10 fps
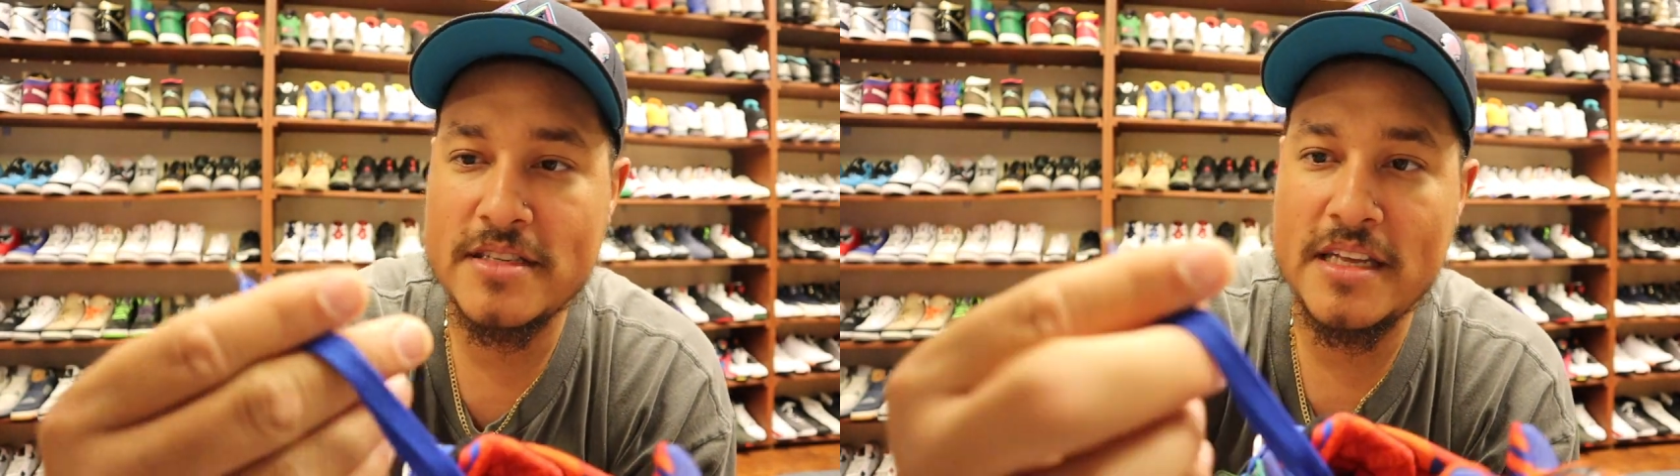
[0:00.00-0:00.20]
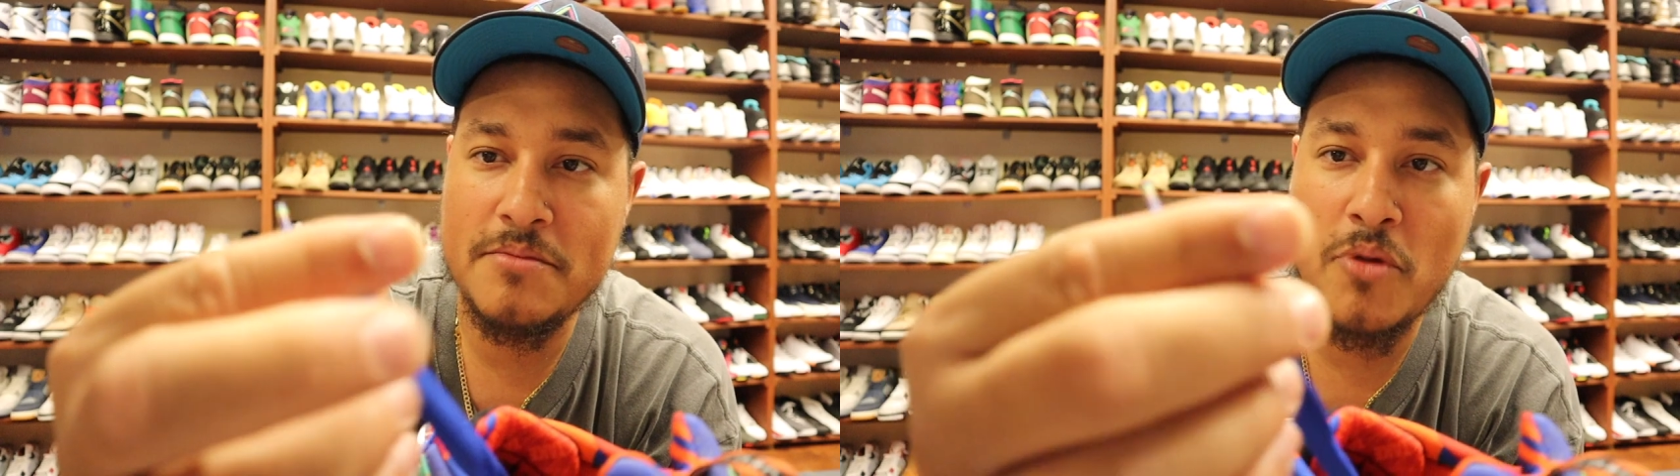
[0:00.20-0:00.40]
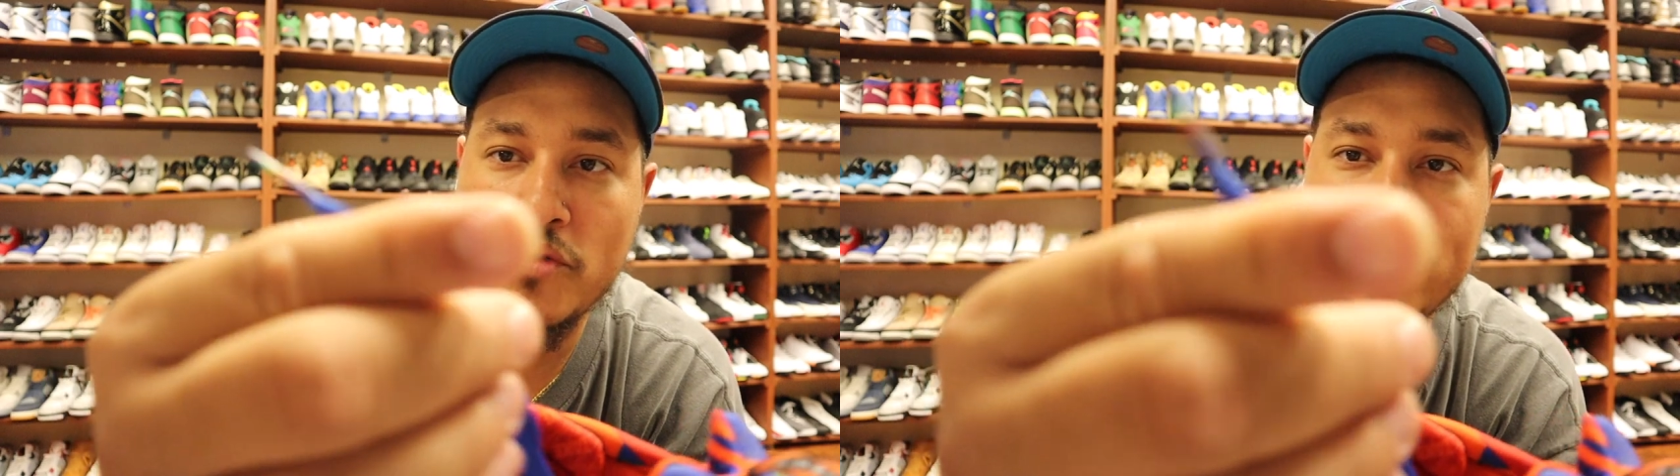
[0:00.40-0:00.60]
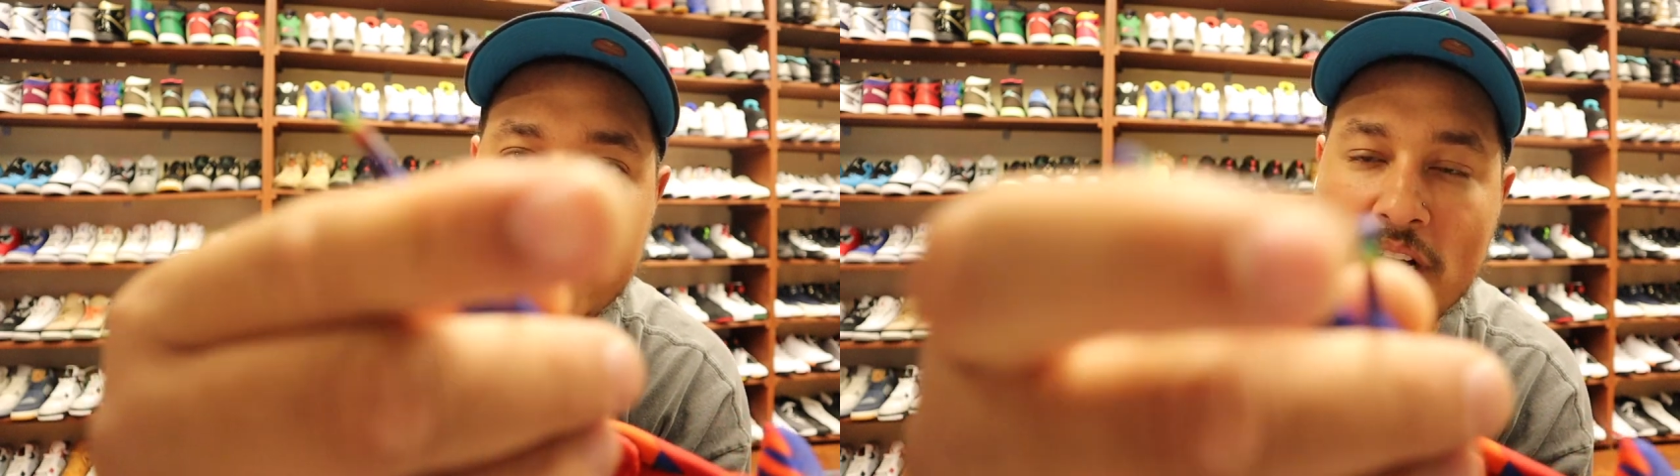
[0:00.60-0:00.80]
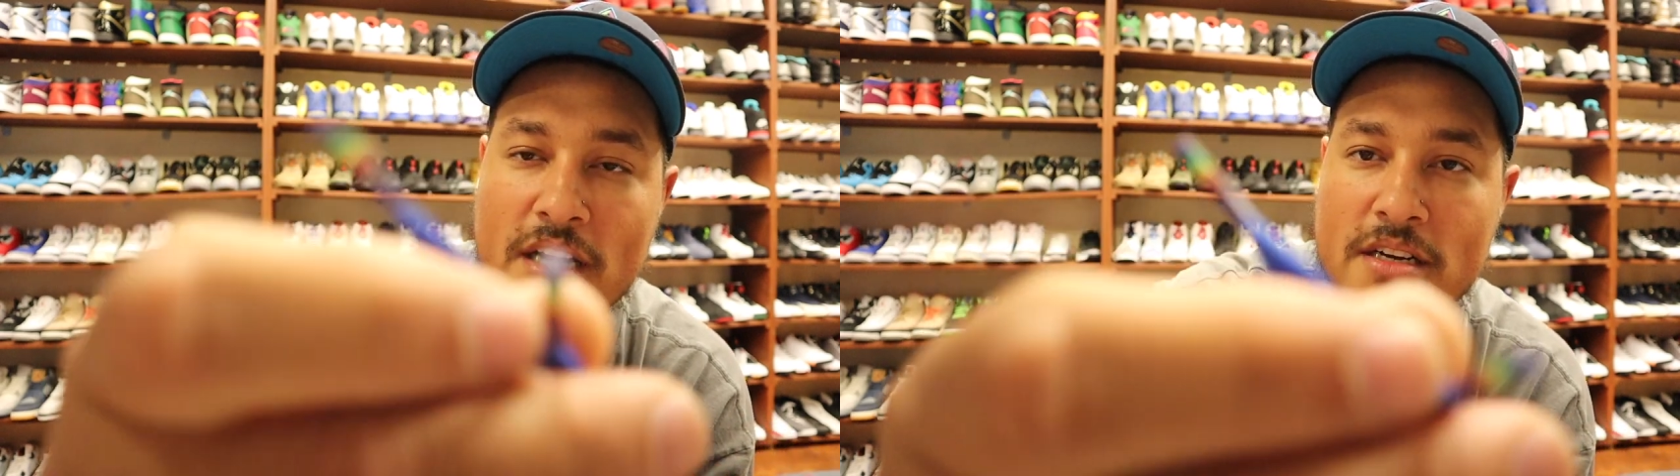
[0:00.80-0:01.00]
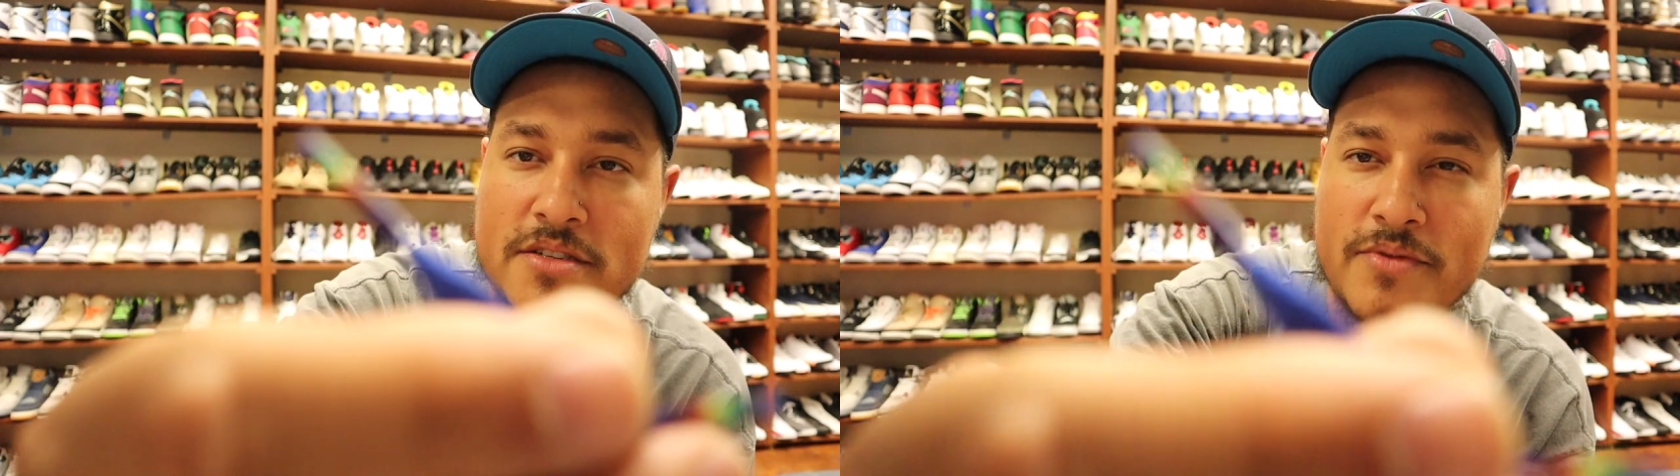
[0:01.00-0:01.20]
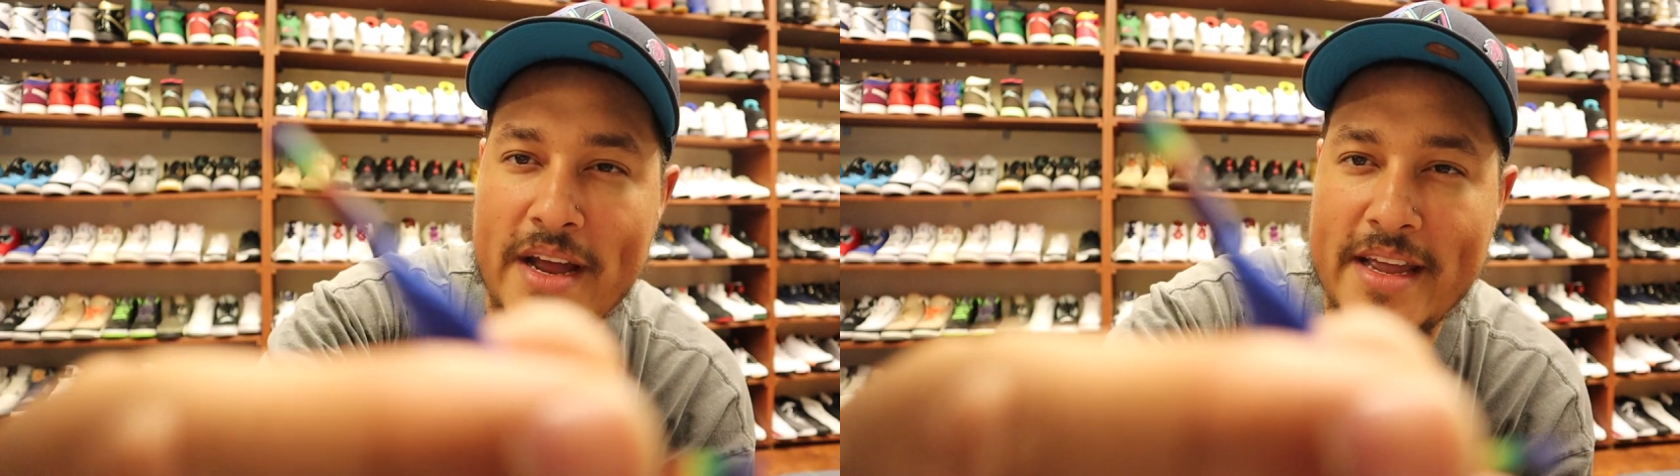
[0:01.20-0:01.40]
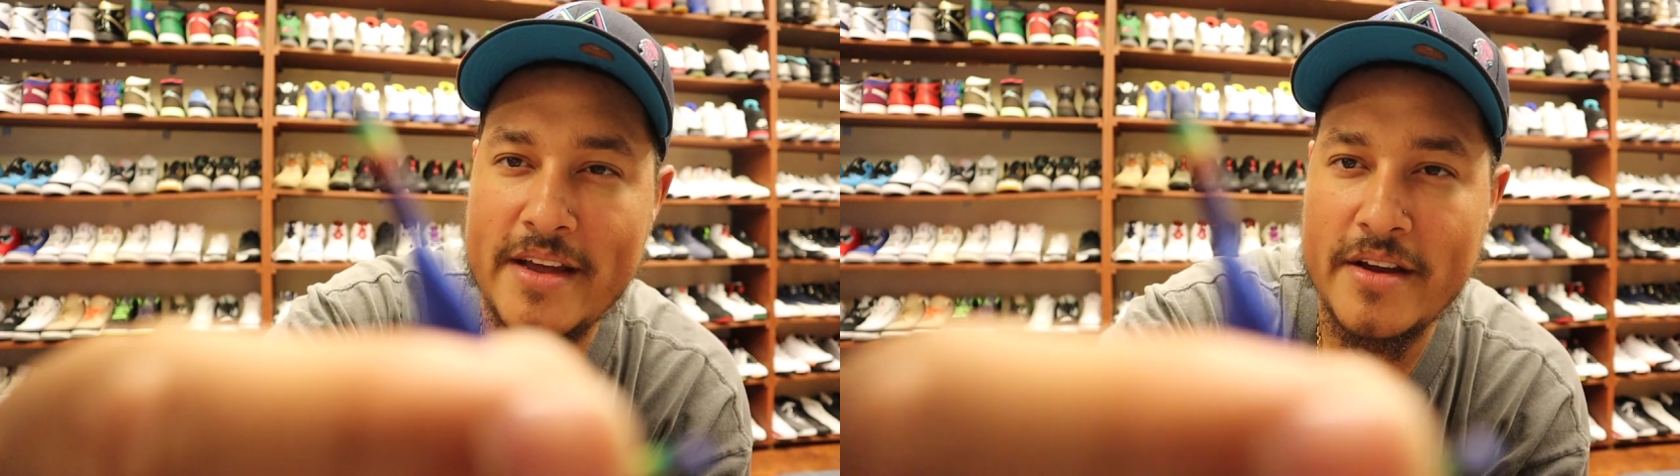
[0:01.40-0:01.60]
the multicolors
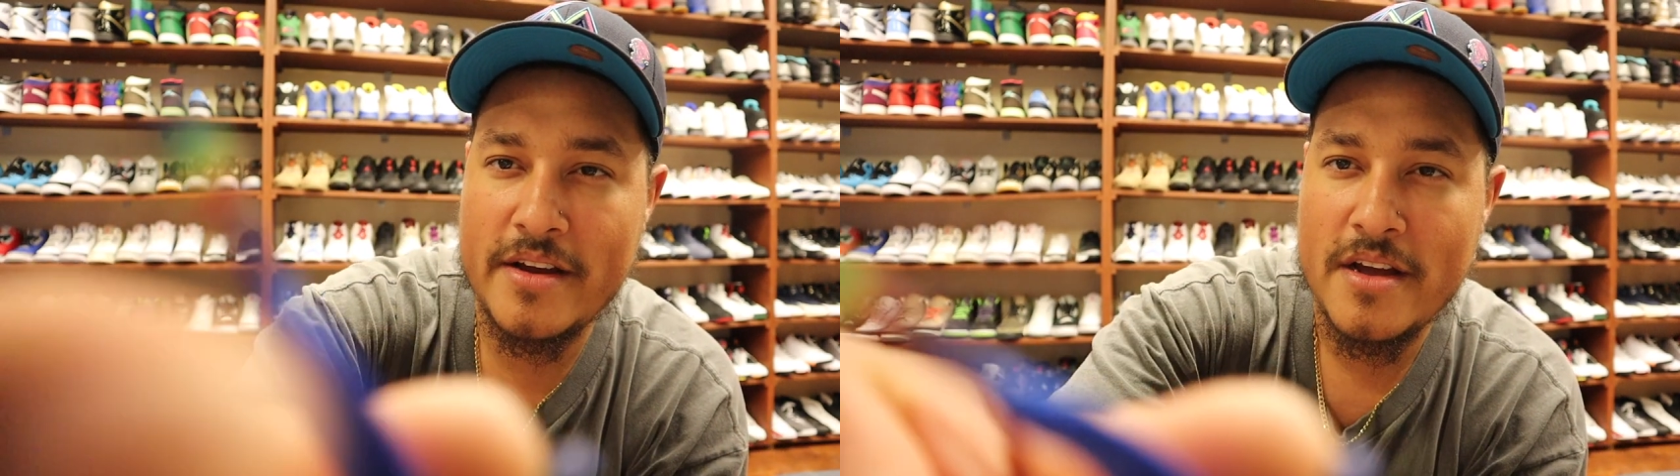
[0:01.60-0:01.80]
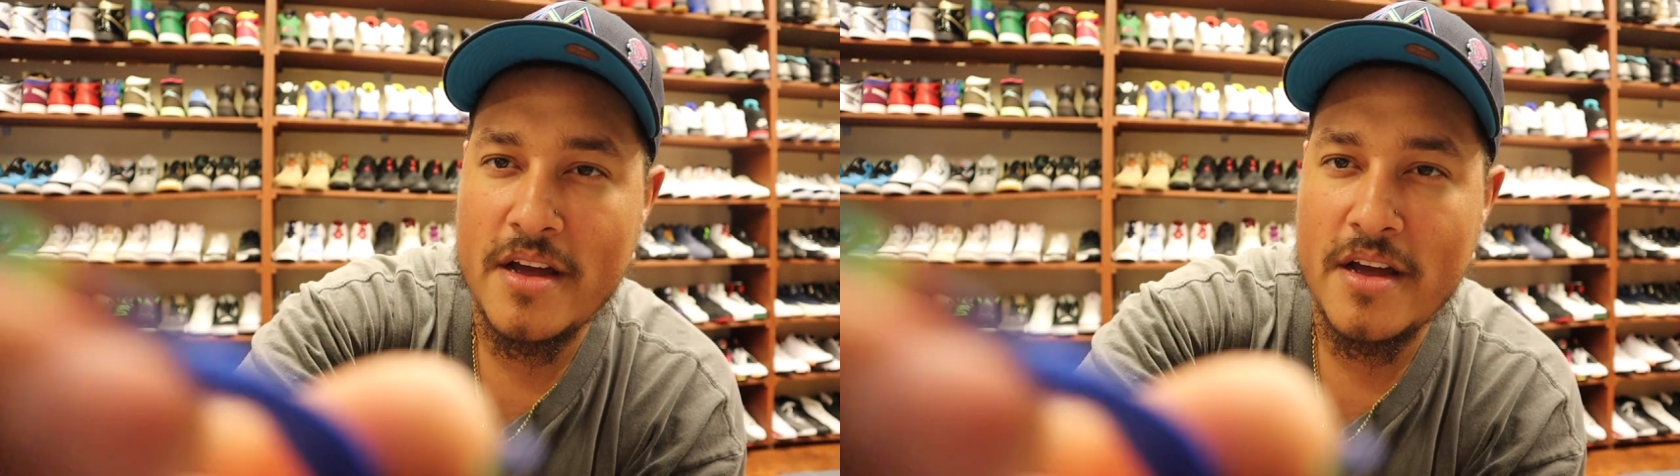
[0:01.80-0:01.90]
right here